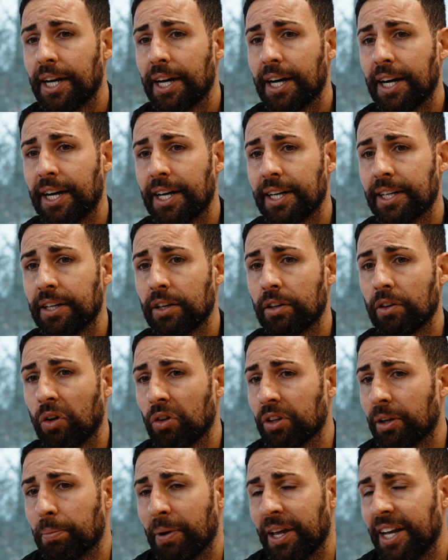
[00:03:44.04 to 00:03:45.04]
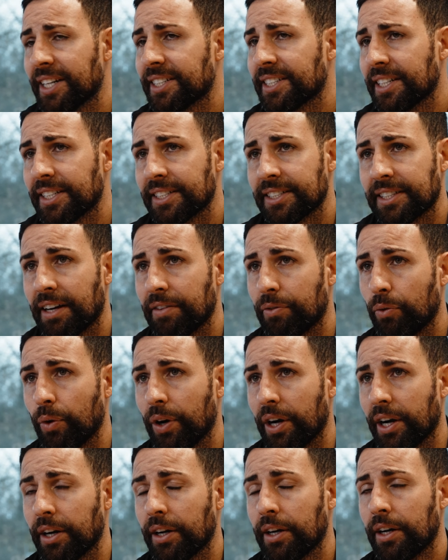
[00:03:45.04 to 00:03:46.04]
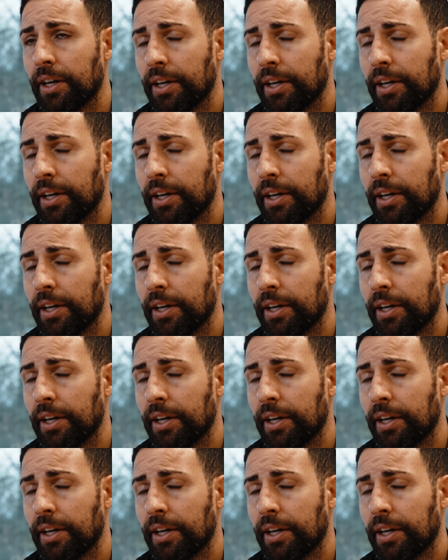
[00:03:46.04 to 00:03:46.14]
and all the players and the staff were